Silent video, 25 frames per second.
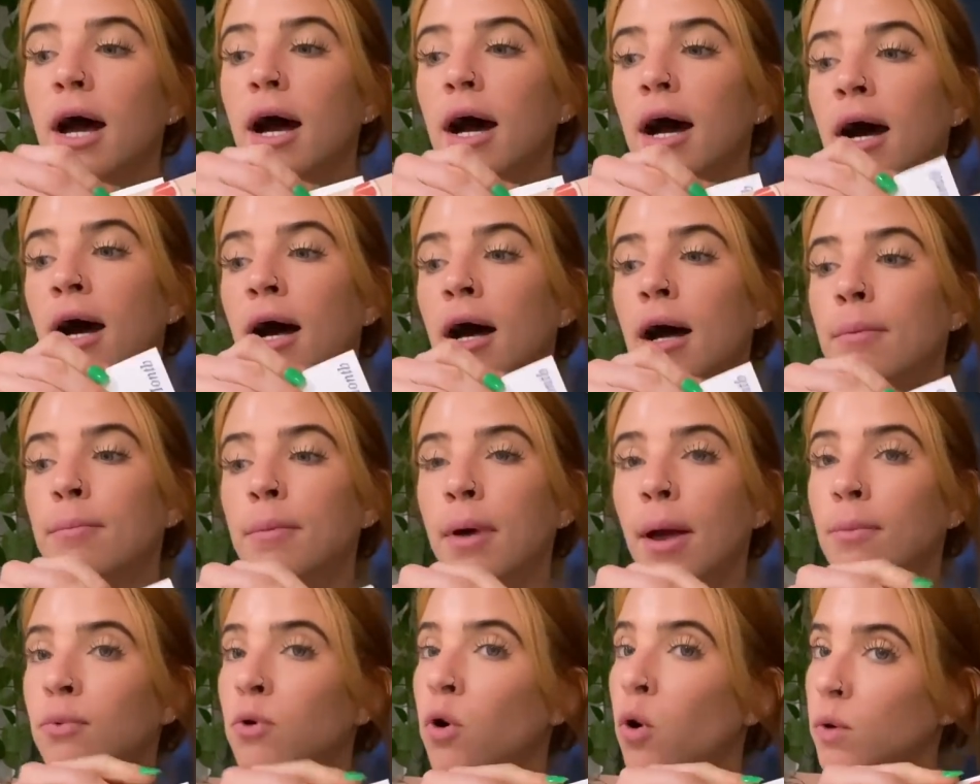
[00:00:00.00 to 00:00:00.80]

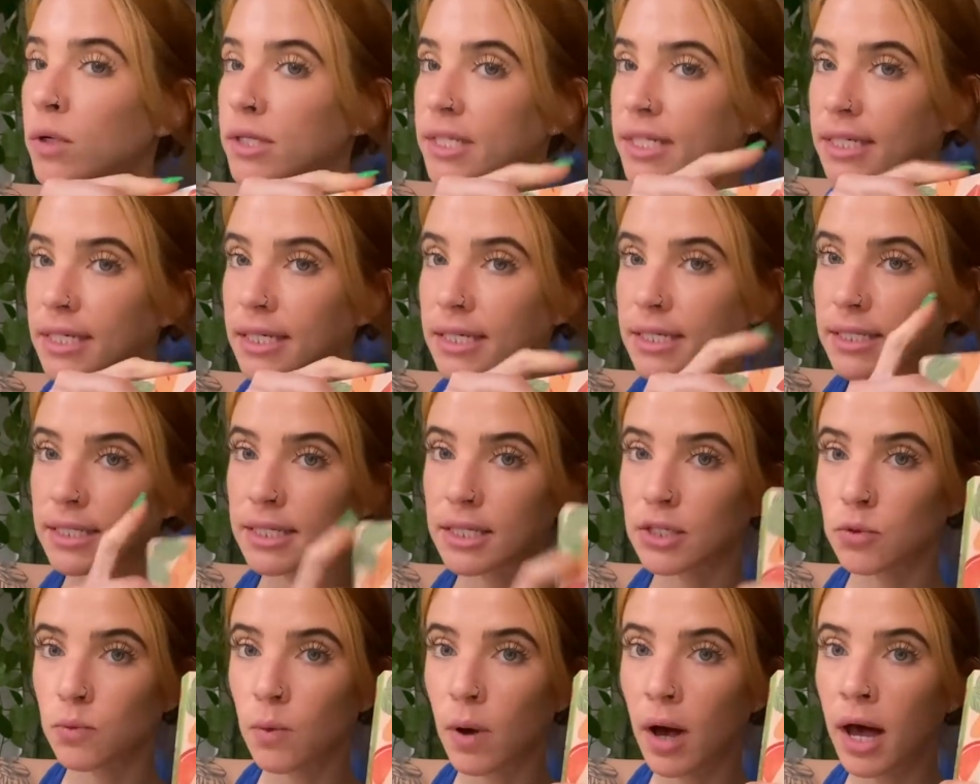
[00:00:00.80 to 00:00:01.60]
I'm going to
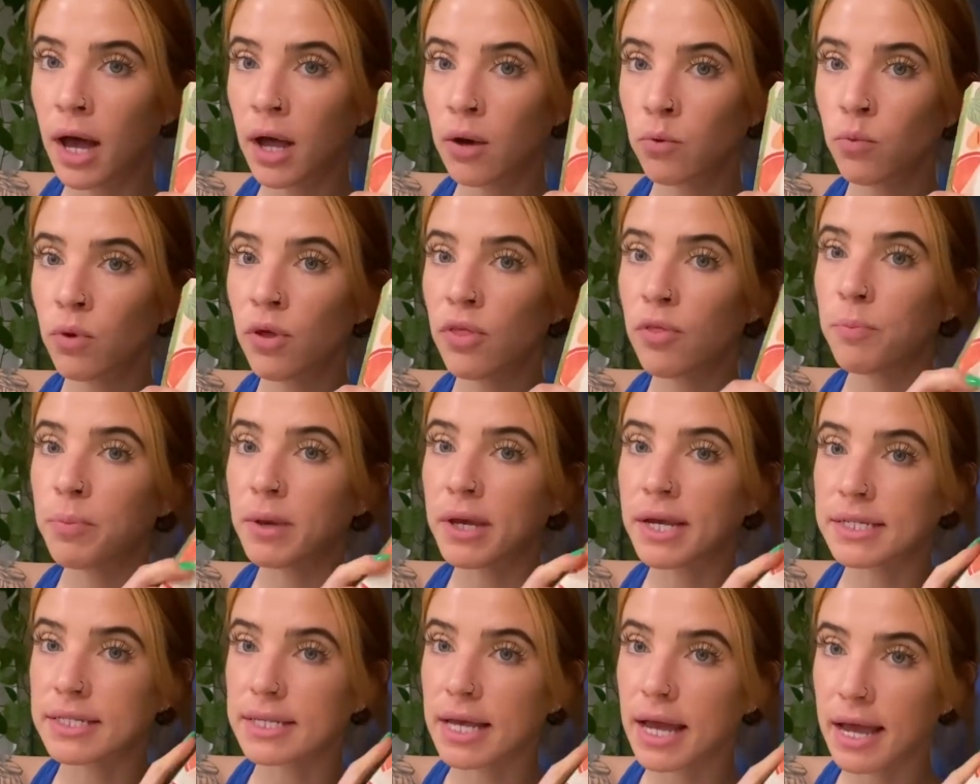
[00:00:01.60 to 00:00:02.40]
continue on with
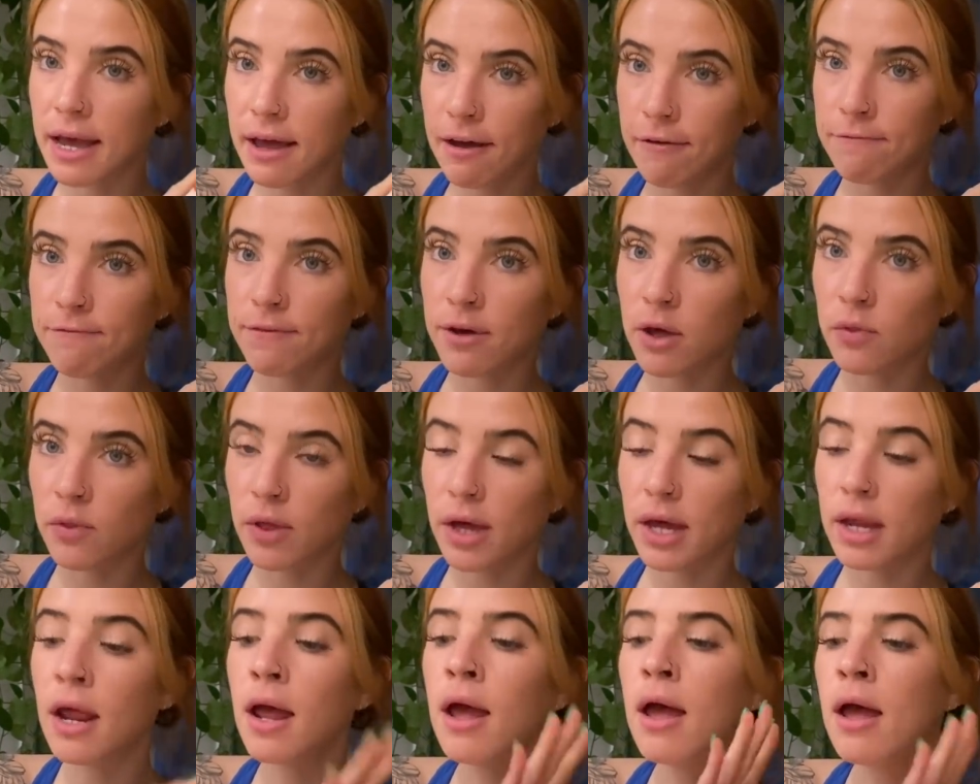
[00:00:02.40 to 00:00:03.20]
because I have found
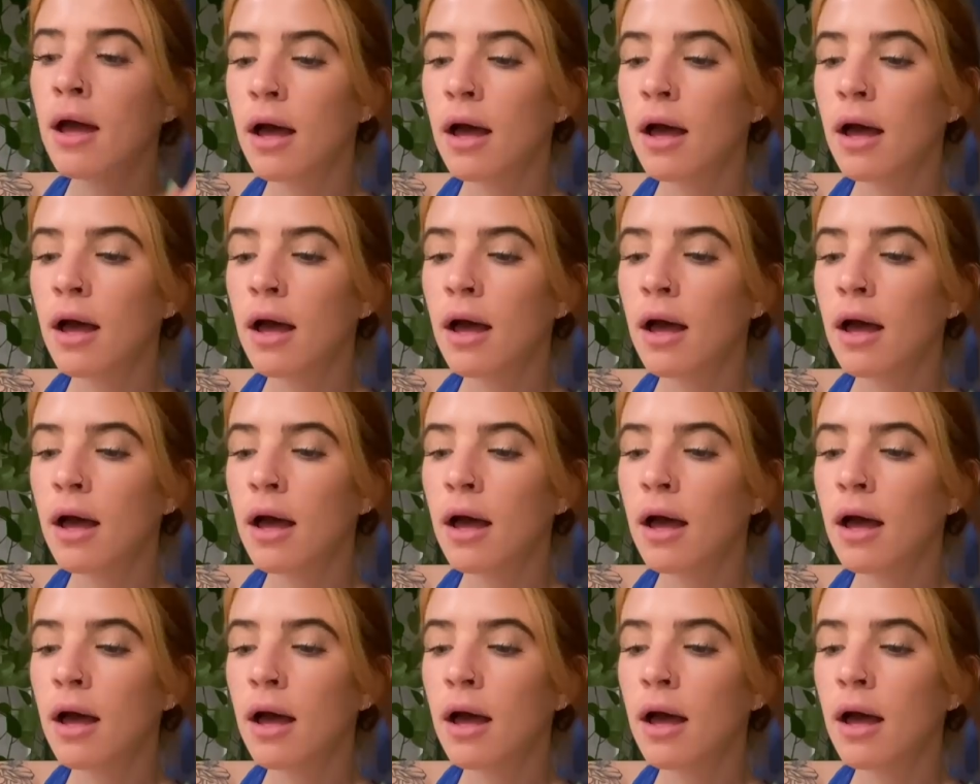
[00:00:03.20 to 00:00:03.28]
that